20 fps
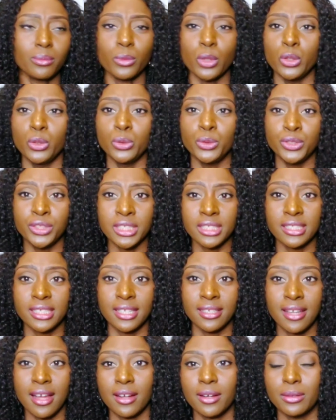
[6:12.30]
you just
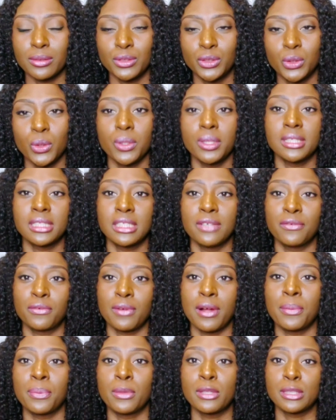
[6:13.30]
cannot control yourself
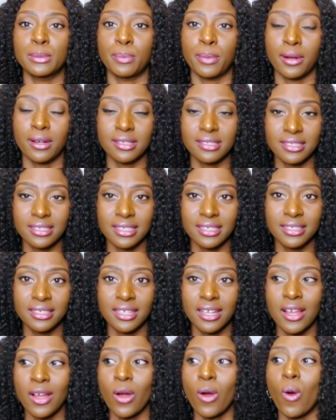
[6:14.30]
around this person,